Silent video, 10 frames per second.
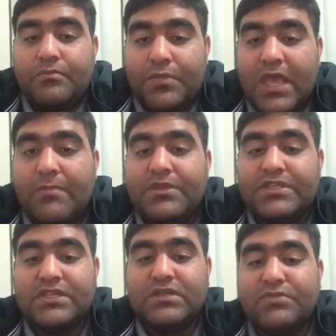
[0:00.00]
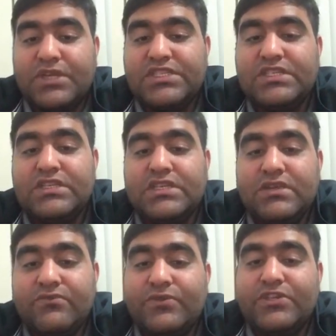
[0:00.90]
capital budgeting.
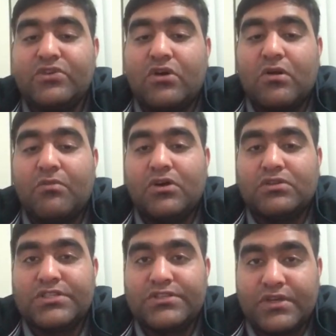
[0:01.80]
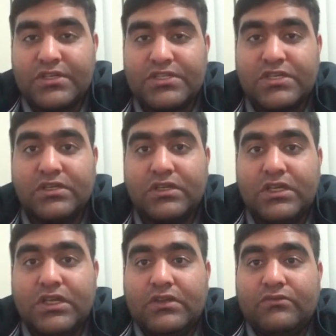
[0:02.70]
If we talk about structure,
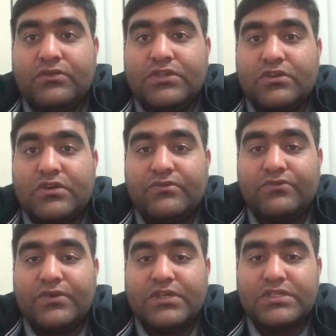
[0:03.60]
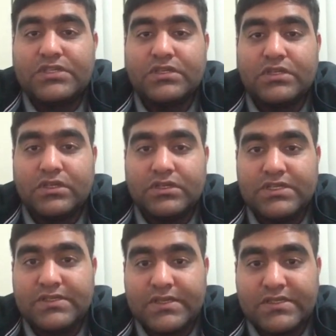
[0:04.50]
we gotta first
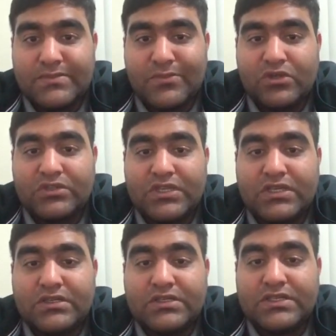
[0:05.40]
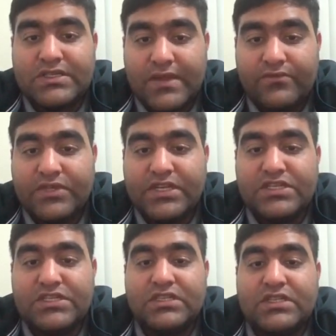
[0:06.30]
discuss about the
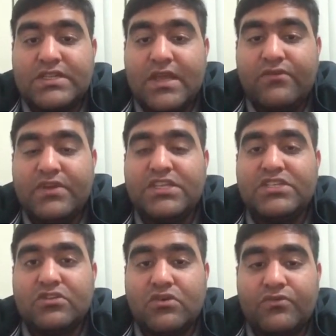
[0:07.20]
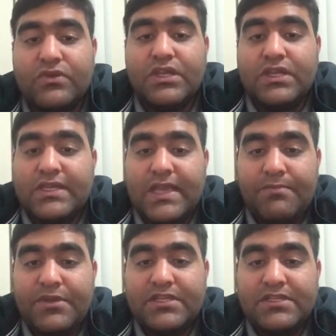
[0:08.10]
definition. The definition of
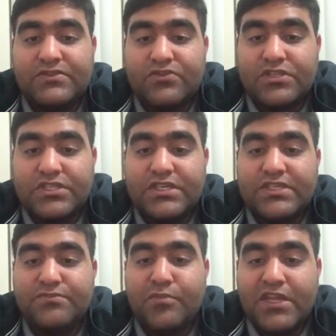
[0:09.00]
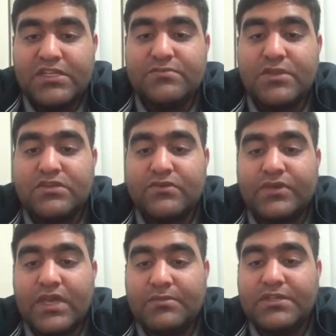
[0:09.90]
capital structure is management of
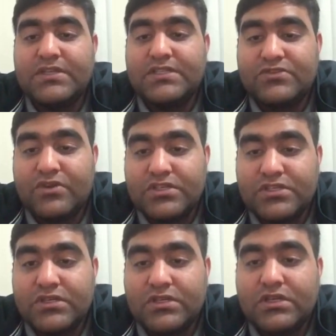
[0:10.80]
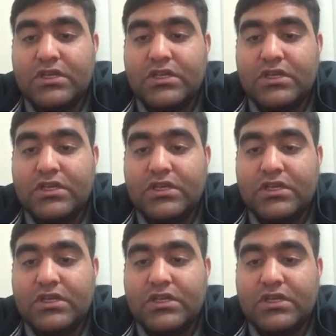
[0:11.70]
capital structure